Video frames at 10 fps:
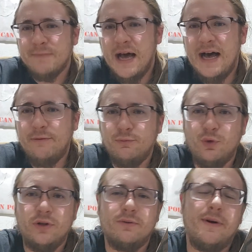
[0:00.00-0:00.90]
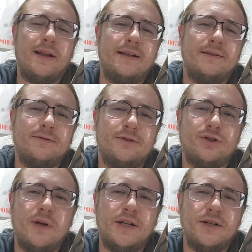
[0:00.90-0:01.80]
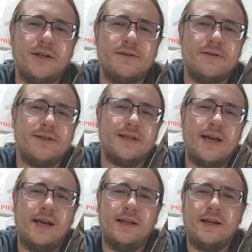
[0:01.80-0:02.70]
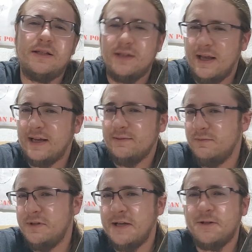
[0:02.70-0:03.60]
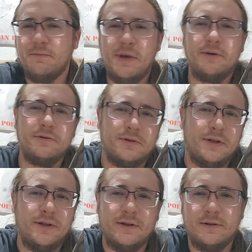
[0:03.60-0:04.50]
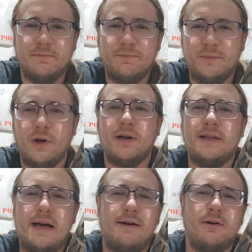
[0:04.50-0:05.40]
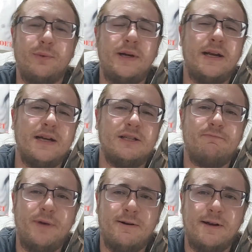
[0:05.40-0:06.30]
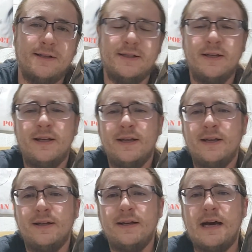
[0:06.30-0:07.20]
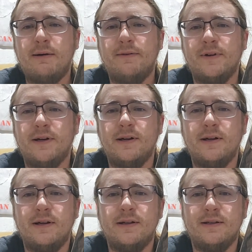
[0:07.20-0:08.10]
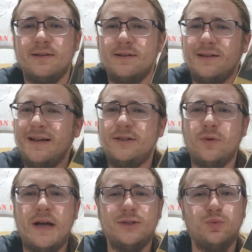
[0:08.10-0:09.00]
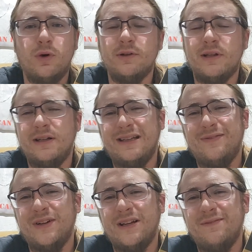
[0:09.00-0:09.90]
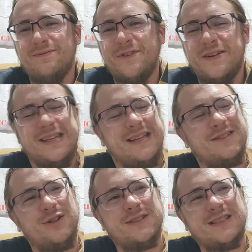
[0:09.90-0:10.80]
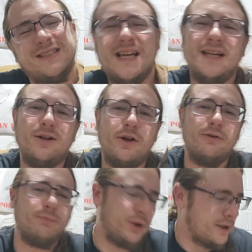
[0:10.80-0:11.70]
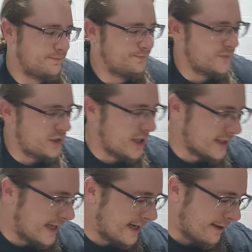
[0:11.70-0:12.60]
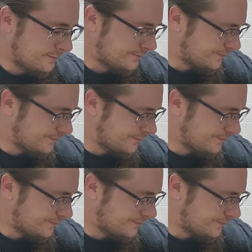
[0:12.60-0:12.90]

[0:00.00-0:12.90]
I wouldn't really stretch it and say that it's like detrimental to your Dark Tower reading experience. However, it's worth it even if it is just a standalone book. Check that out.